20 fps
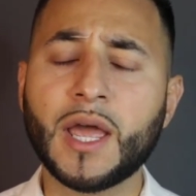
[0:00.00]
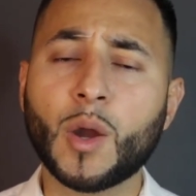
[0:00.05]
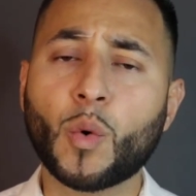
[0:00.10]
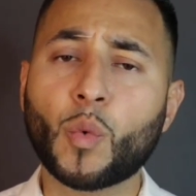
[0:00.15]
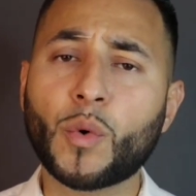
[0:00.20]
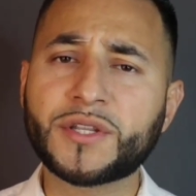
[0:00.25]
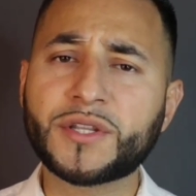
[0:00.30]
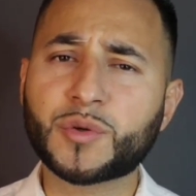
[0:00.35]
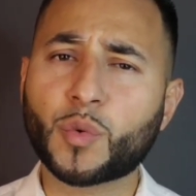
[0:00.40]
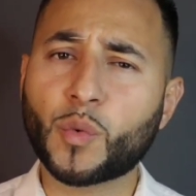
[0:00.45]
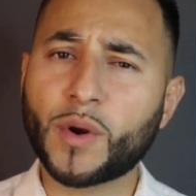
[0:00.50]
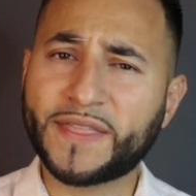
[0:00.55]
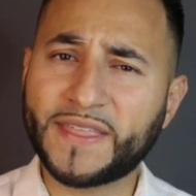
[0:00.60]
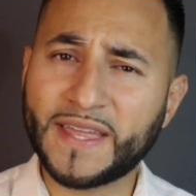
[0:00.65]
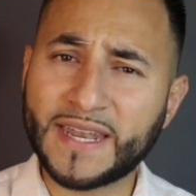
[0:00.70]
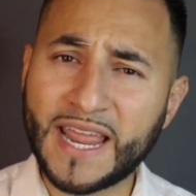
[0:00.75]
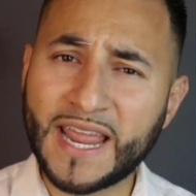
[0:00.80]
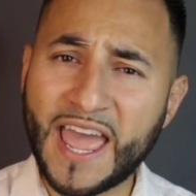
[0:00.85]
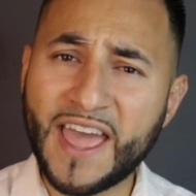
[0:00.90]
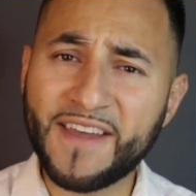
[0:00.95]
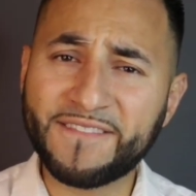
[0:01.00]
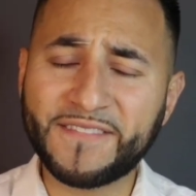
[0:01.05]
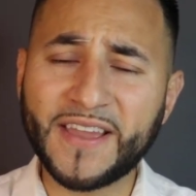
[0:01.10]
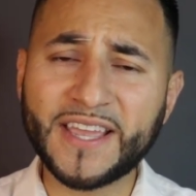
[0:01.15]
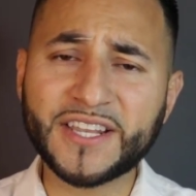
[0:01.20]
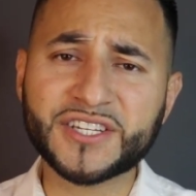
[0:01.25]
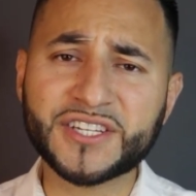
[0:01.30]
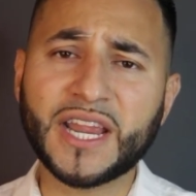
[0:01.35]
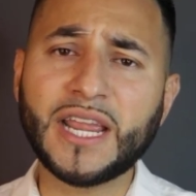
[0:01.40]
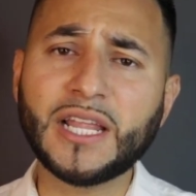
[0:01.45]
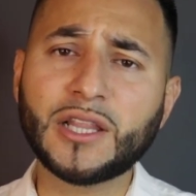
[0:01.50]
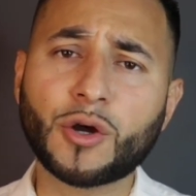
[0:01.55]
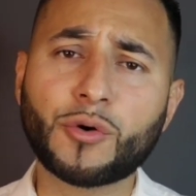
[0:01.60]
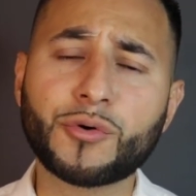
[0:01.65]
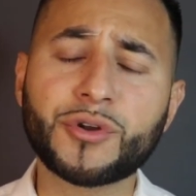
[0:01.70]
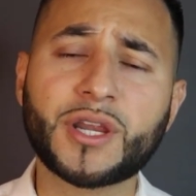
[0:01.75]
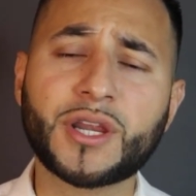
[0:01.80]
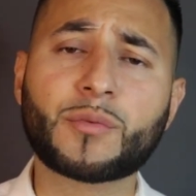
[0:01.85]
which with an FHA loan,